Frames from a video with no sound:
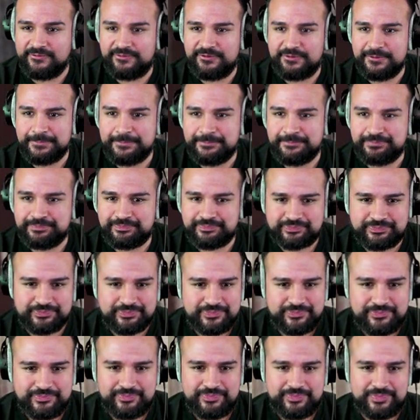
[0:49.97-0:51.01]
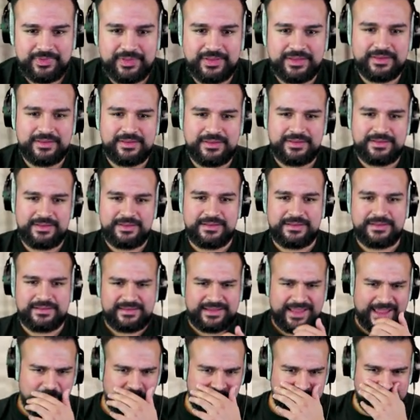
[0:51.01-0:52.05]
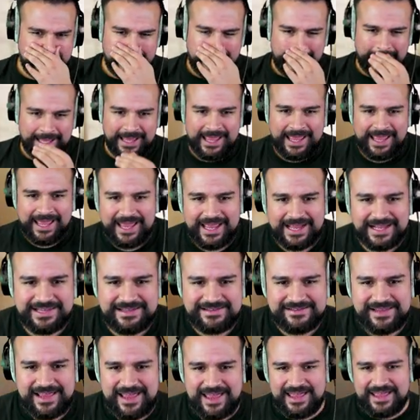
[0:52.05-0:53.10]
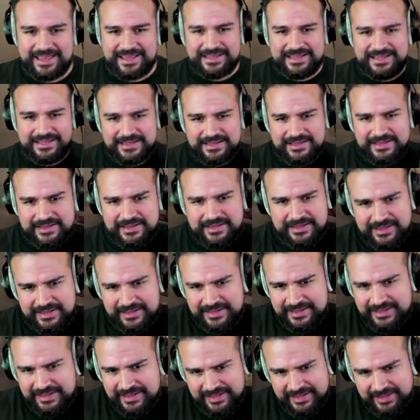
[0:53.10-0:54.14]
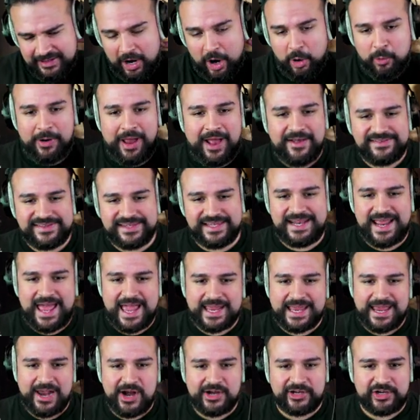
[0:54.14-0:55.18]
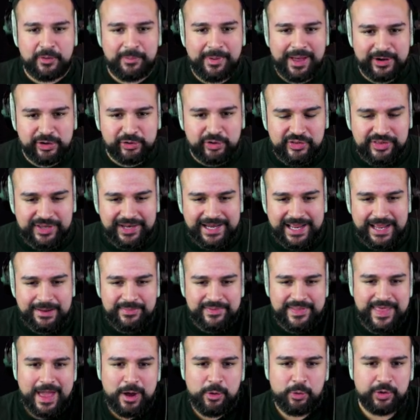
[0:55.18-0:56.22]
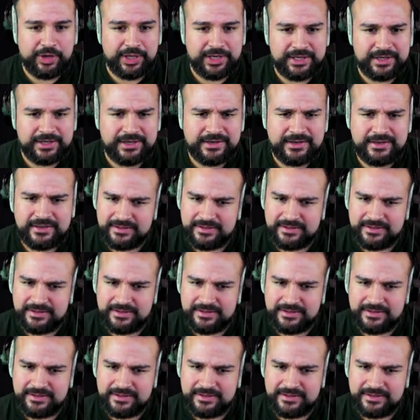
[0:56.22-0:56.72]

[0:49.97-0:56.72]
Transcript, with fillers: And what the heck is that? Oh, I've seen that character, but I don't know the name of that one.